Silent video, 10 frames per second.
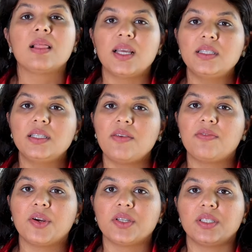Let's say,
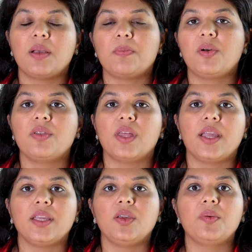for example,
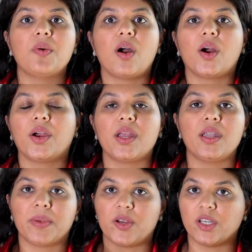that you are an
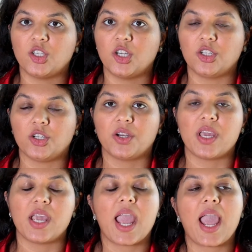immigration
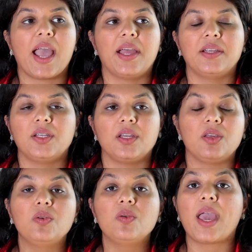attorney and
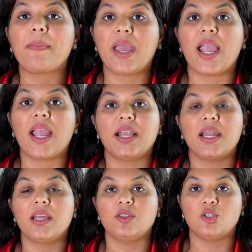you get
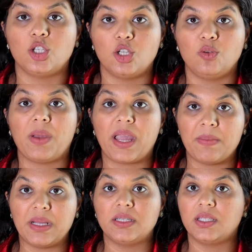paid in two
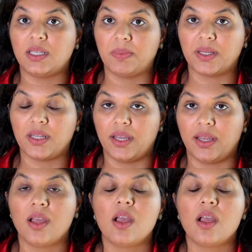payments typically.